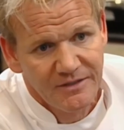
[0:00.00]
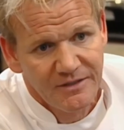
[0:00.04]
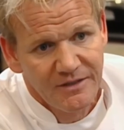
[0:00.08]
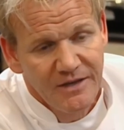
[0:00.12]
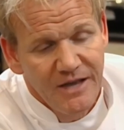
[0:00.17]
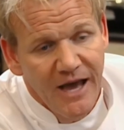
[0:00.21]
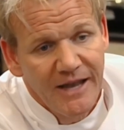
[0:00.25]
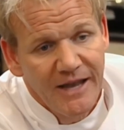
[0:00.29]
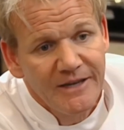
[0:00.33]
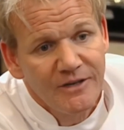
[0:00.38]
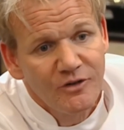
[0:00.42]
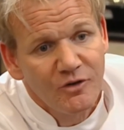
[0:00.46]

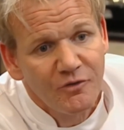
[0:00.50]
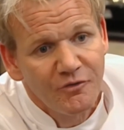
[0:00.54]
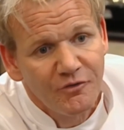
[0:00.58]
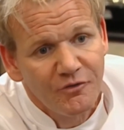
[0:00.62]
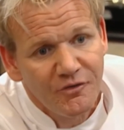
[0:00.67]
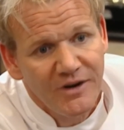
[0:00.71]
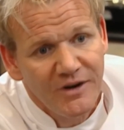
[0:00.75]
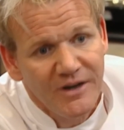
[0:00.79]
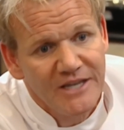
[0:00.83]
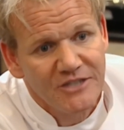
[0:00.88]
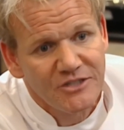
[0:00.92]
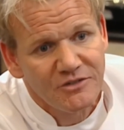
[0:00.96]
layers to the
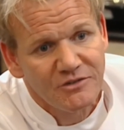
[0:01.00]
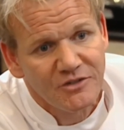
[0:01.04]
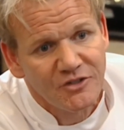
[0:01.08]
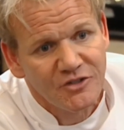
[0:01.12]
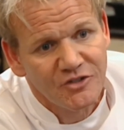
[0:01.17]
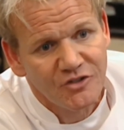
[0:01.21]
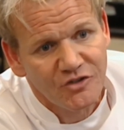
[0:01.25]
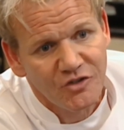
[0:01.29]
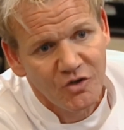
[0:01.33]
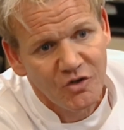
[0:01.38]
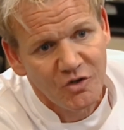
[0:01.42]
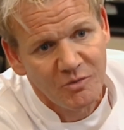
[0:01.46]
challenge.
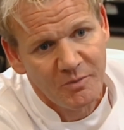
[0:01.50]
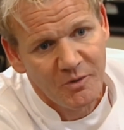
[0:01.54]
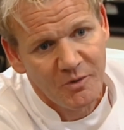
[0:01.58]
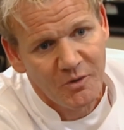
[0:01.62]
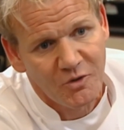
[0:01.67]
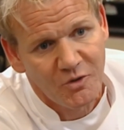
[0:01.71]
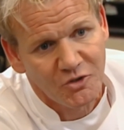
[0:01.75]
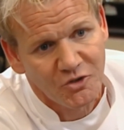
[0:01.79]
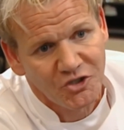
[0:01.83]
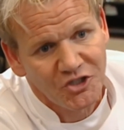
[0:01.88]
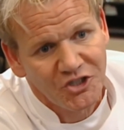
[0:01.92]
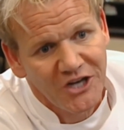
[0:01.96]

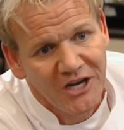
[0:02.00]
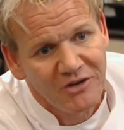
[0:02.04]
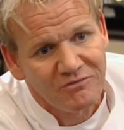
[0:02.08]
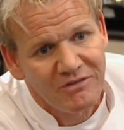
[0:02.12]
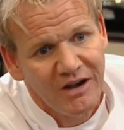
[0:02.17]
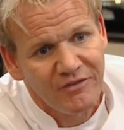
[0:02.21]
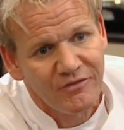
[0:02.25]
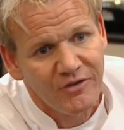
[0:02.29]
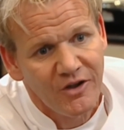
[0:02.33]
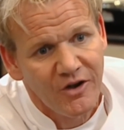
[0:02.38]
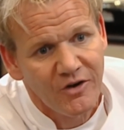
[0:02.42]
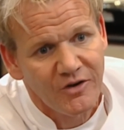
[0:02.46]
It was a
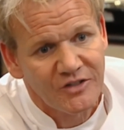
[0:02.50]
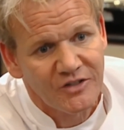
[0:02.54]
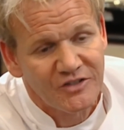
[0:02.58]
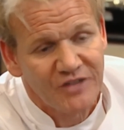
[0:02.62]
battle of